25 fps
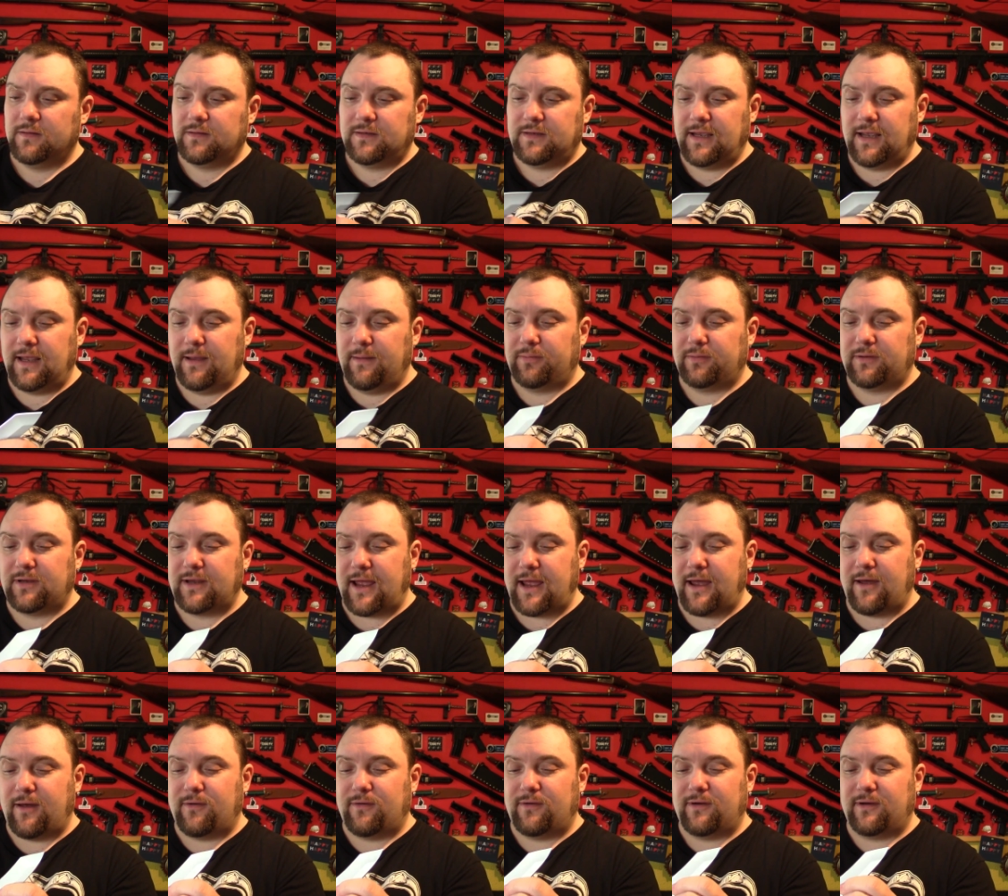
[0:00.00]
Tip
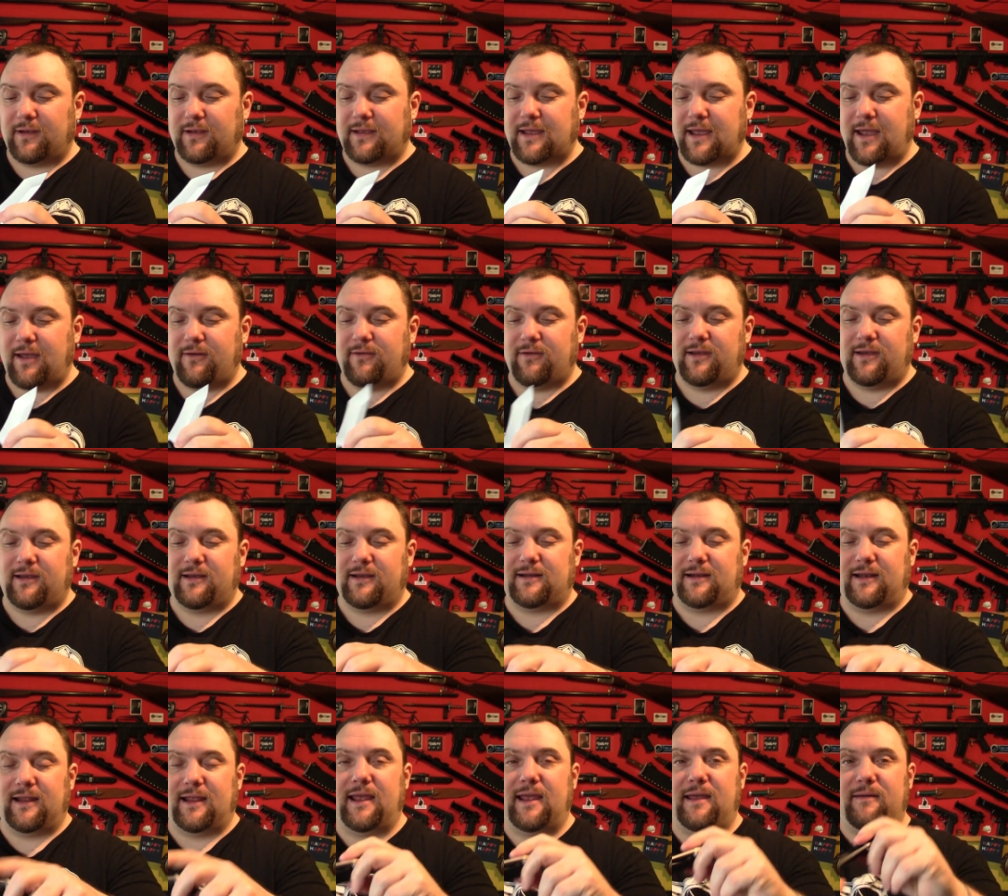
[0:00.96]
down carry
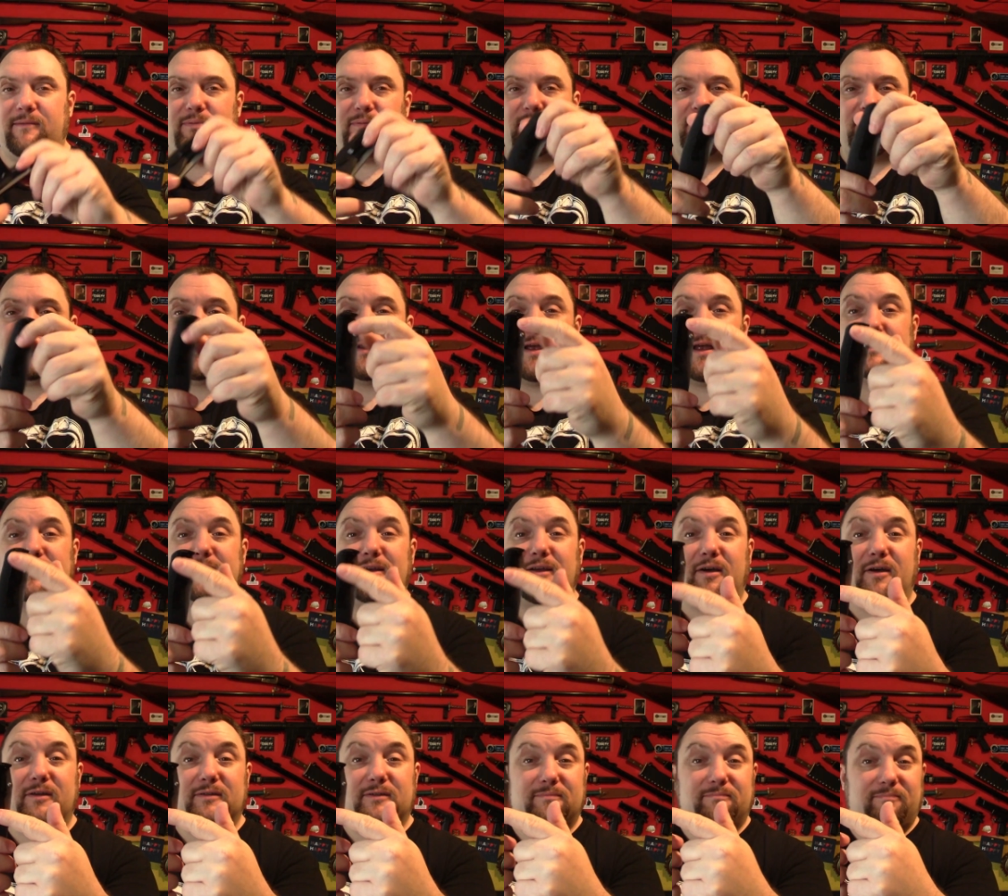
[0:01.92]
clip, which actually
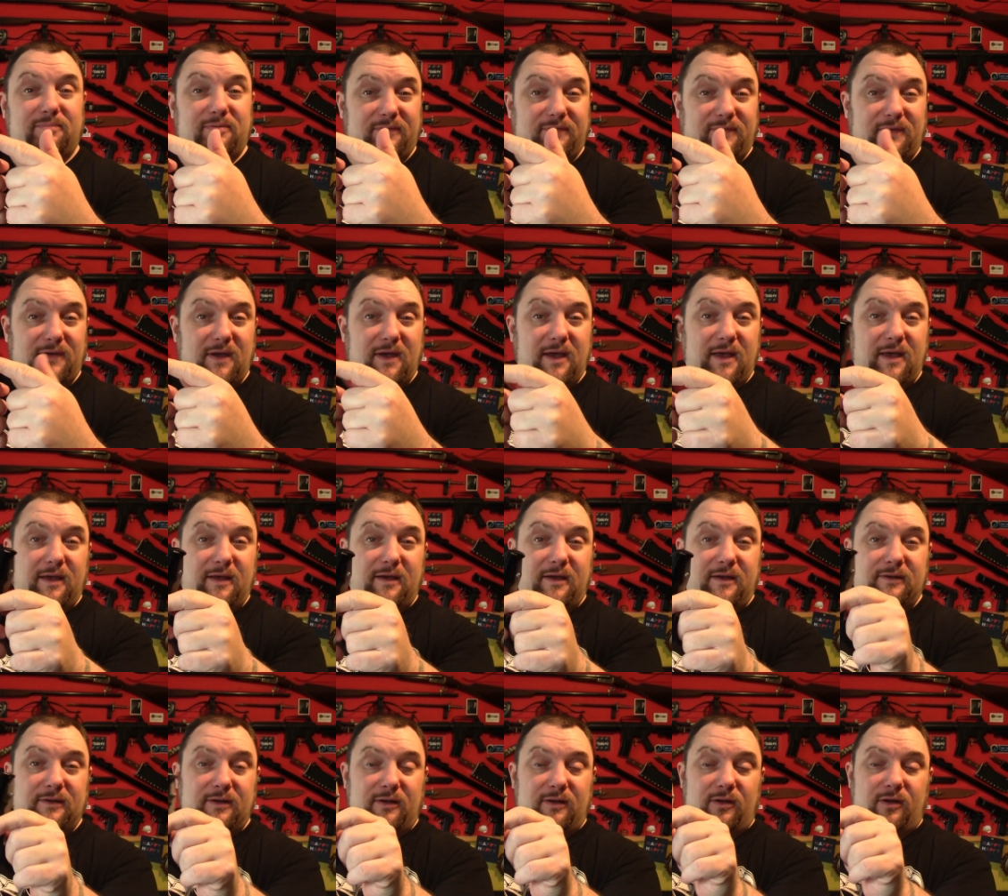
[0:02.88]
I prefer.
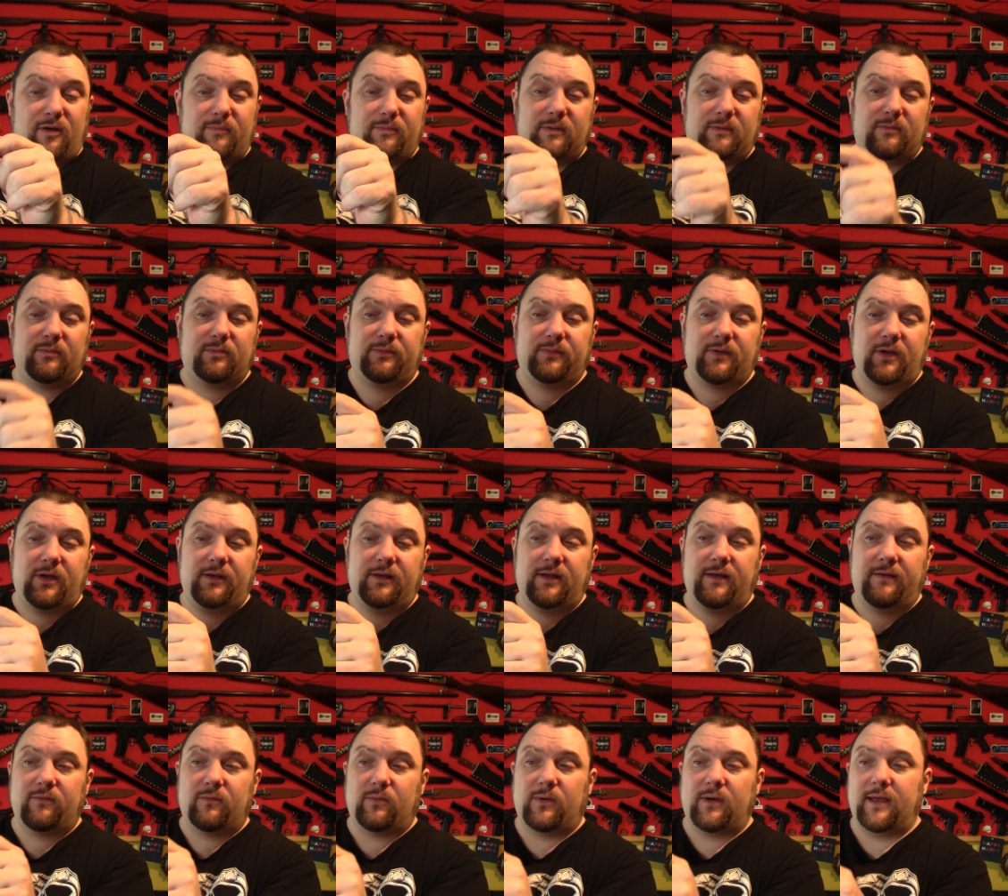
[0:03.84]
I know a lot of people prefer it
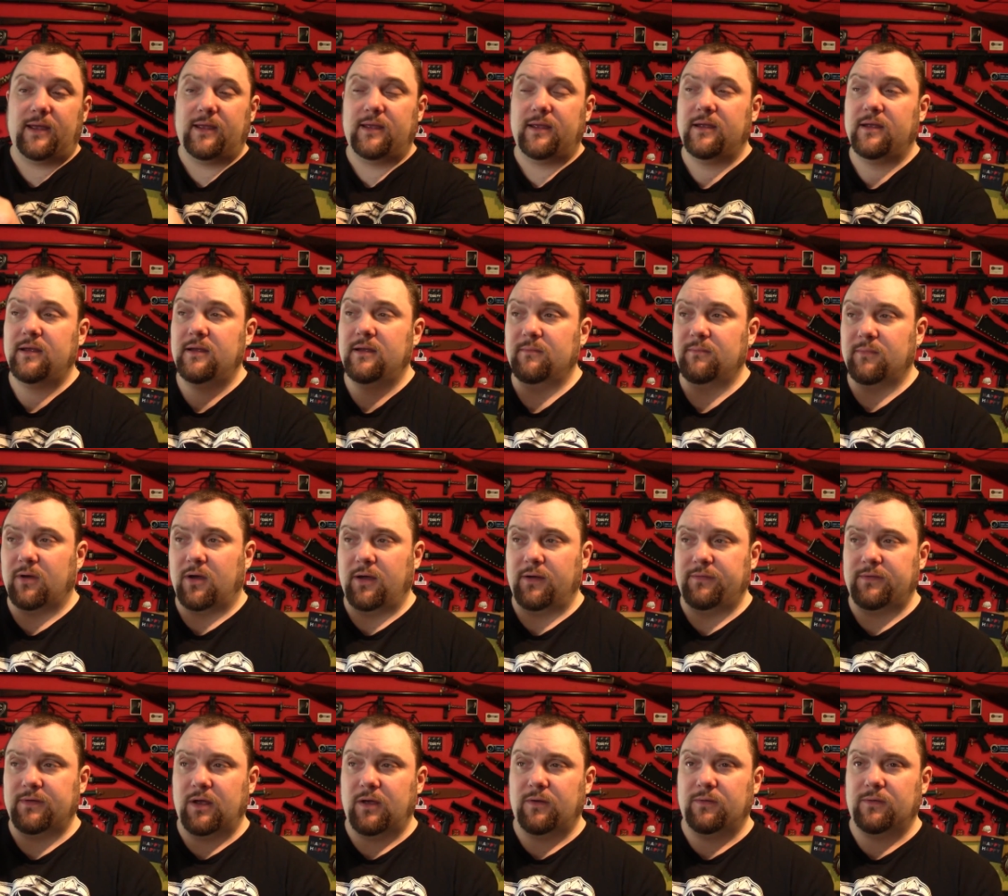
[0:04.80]
the other way, but
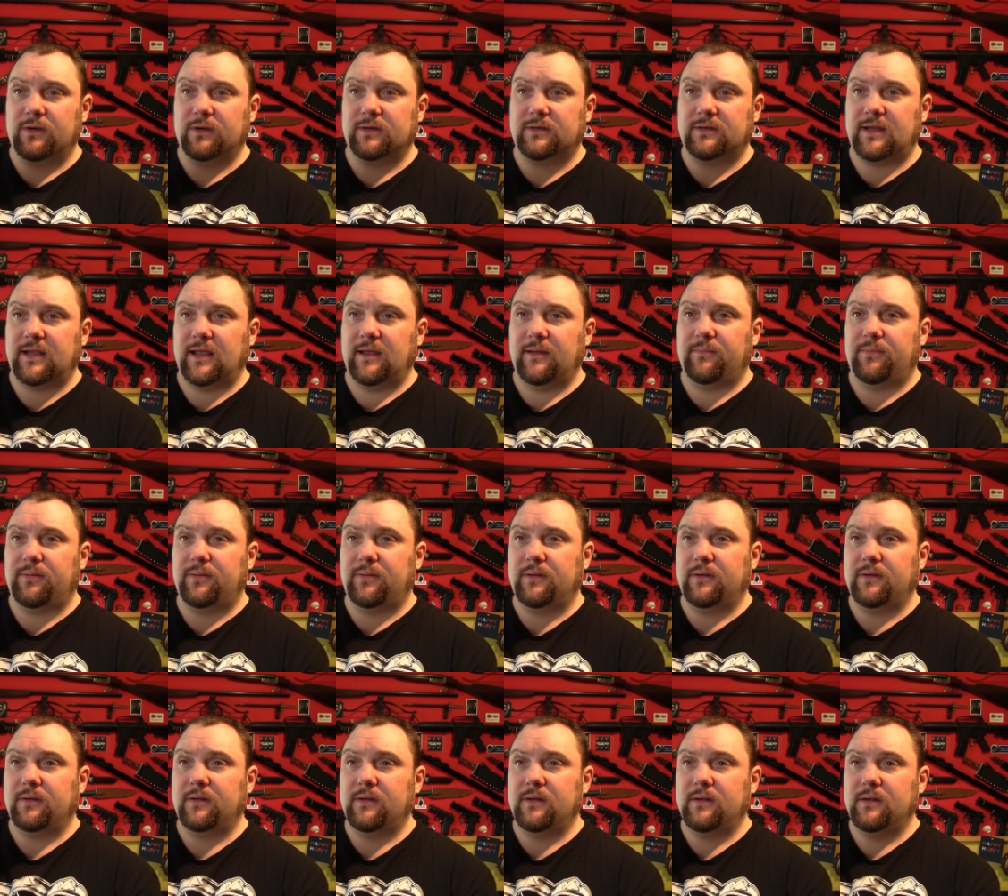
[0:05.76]
I've noticed tip,
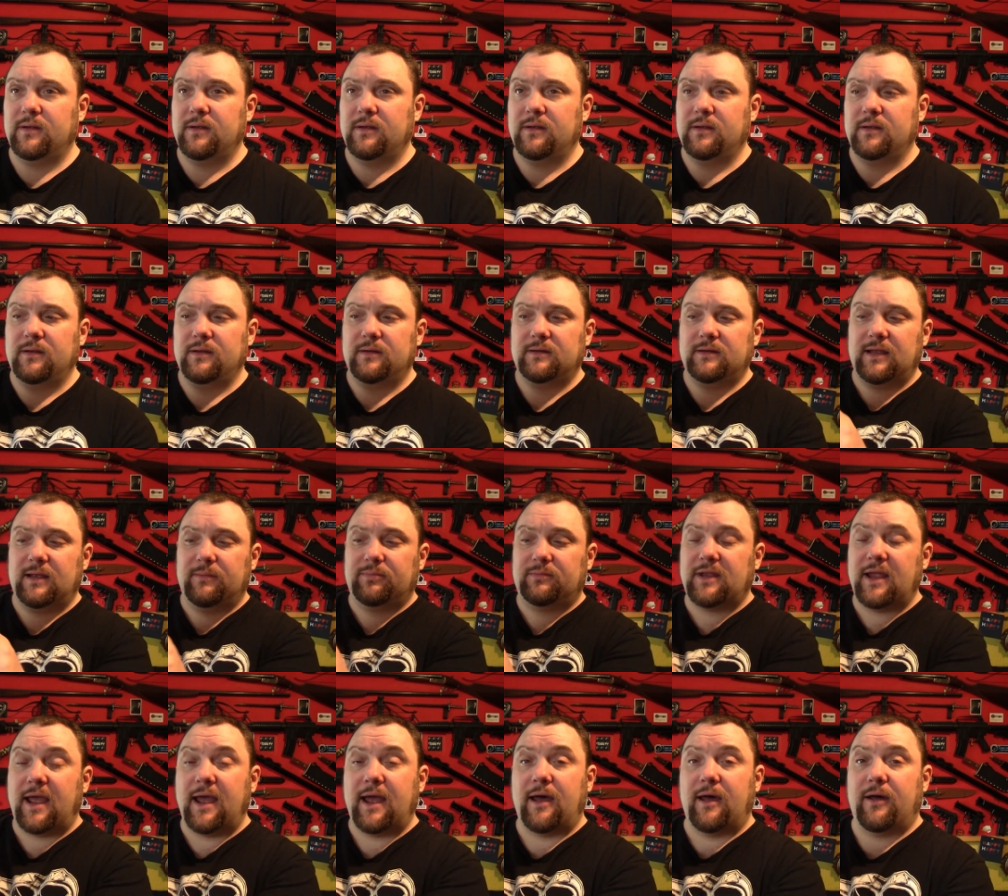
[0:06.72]
tip
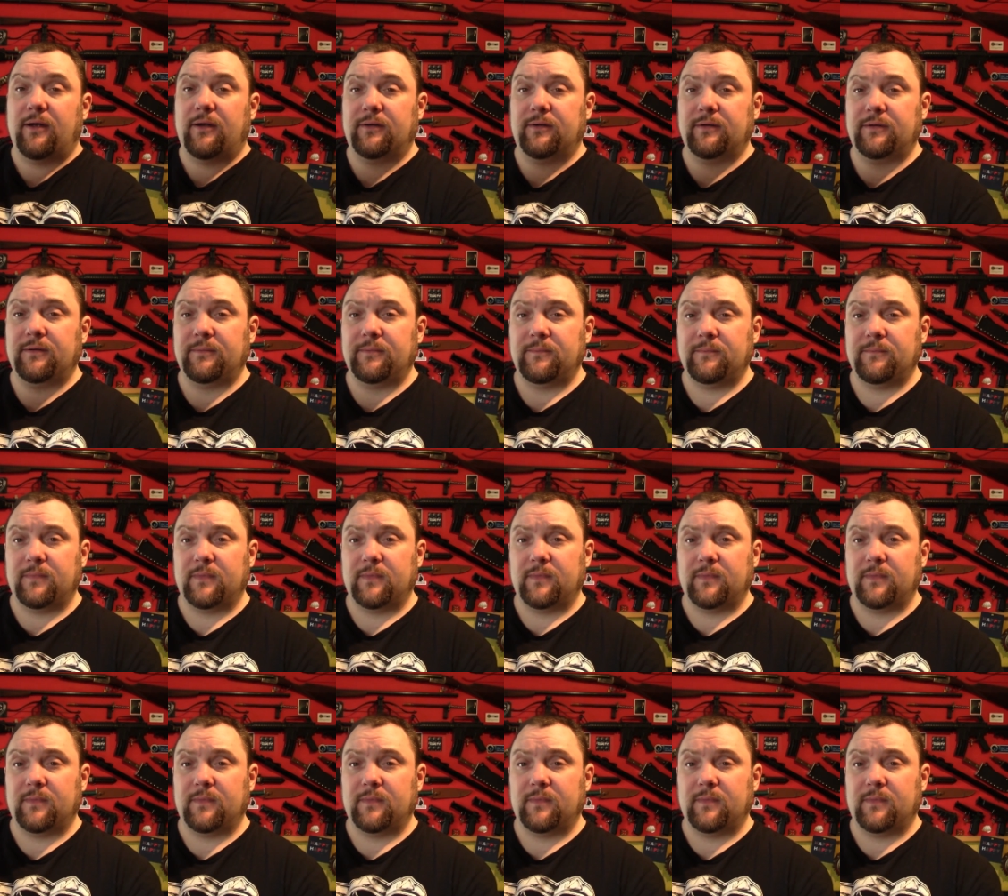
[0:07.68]
down.